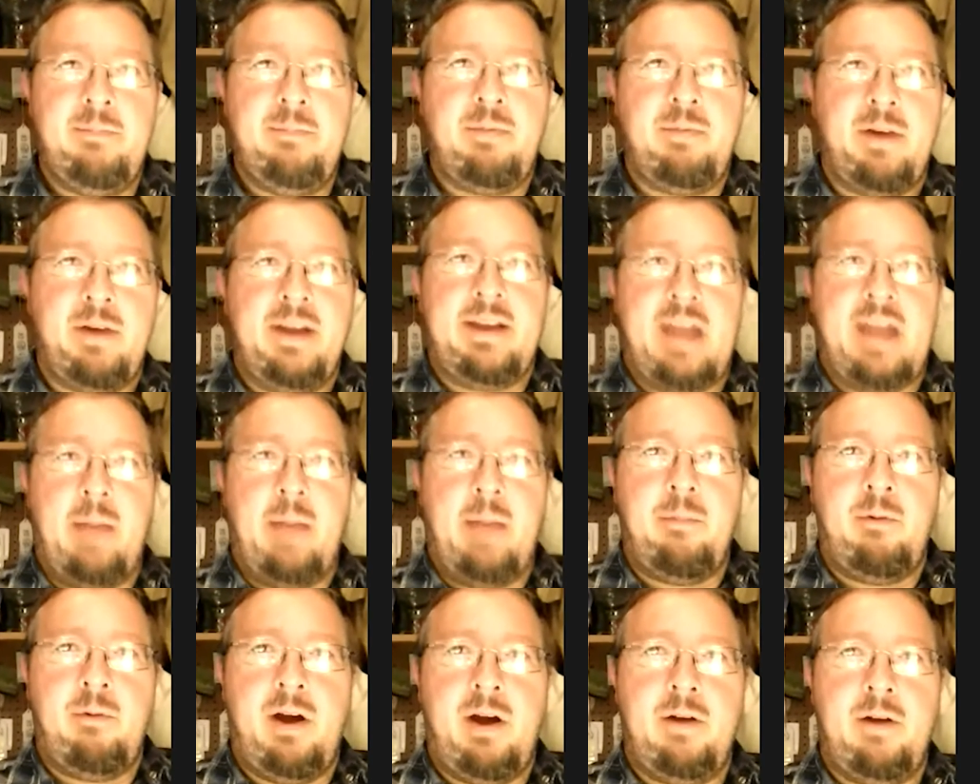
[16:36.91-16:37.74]
break came
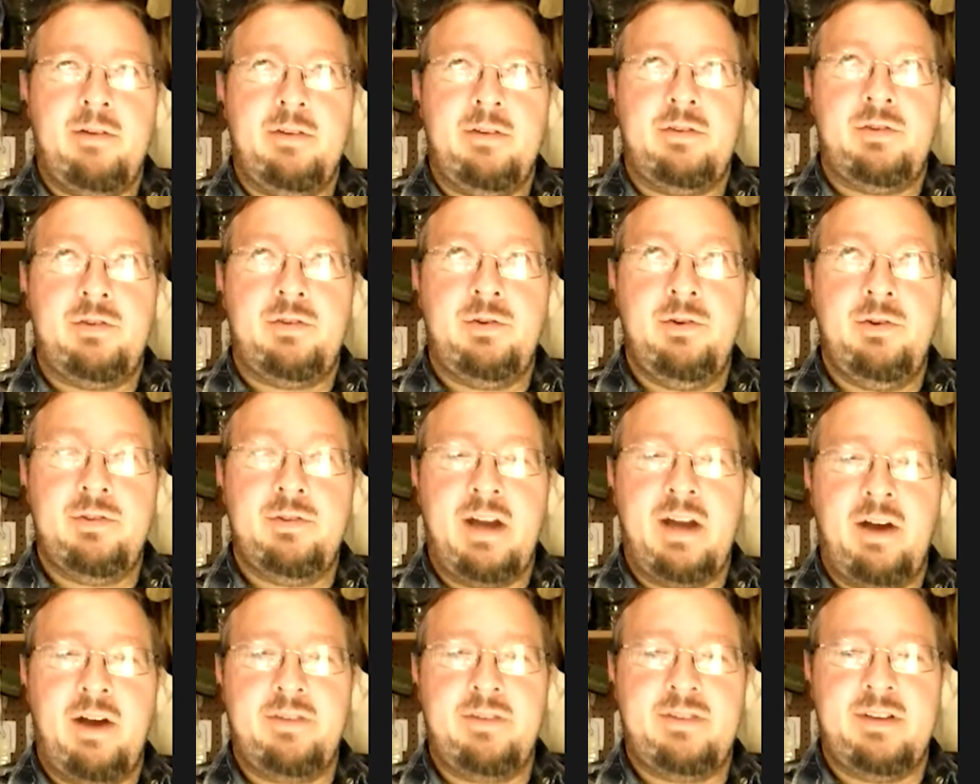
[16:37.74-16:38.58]
around
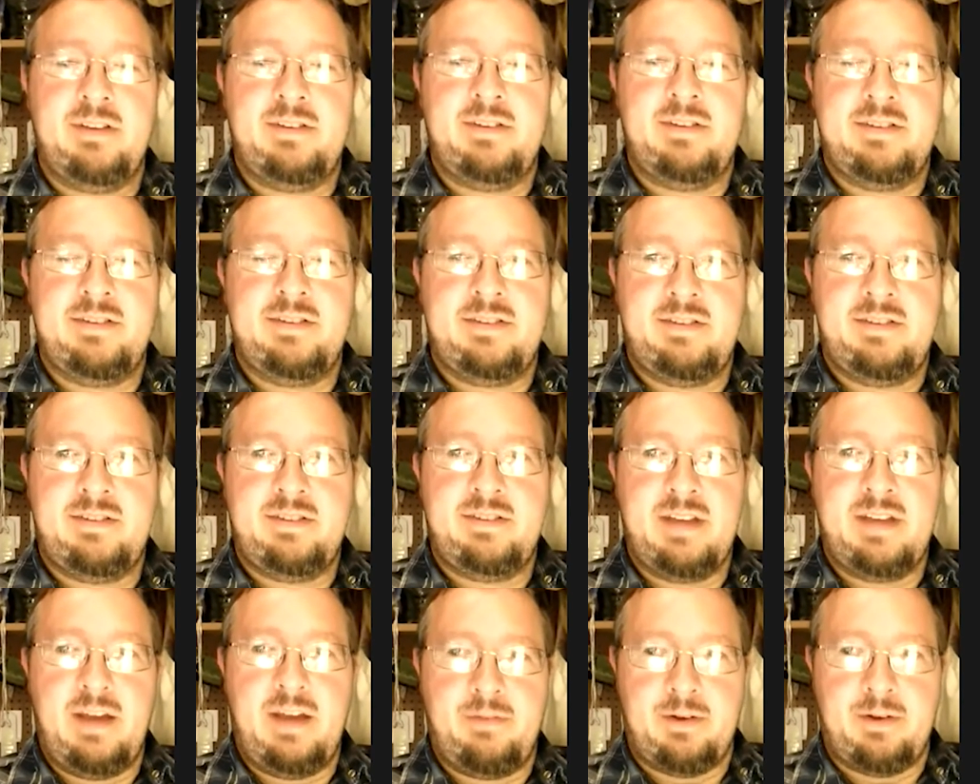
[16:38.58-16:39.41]

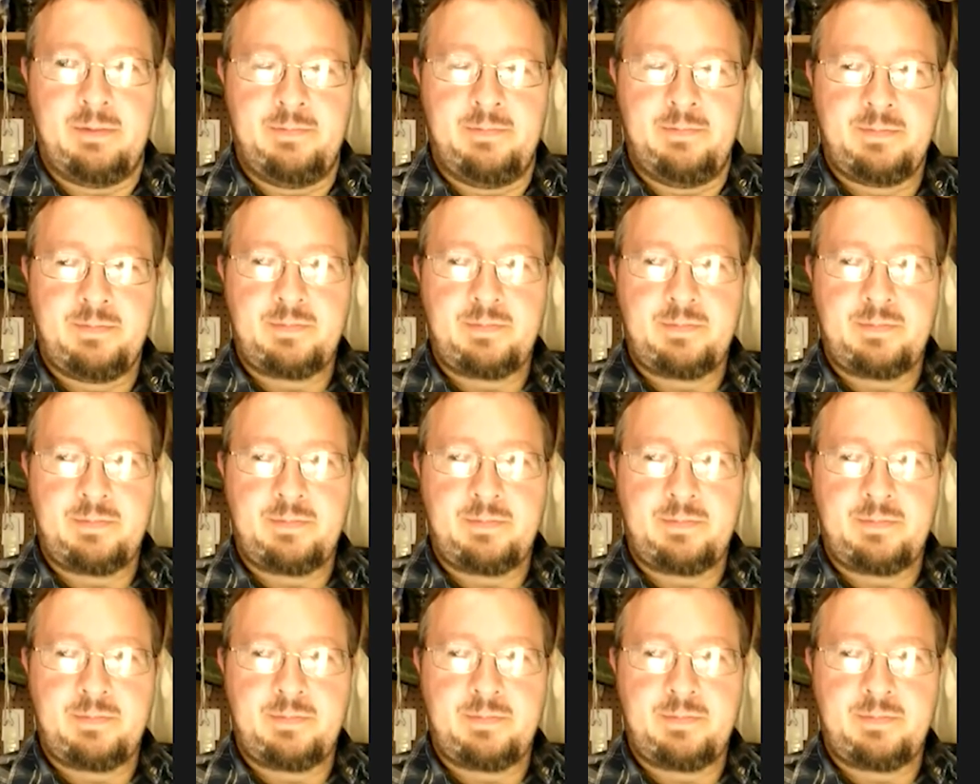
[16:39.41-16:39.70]
2007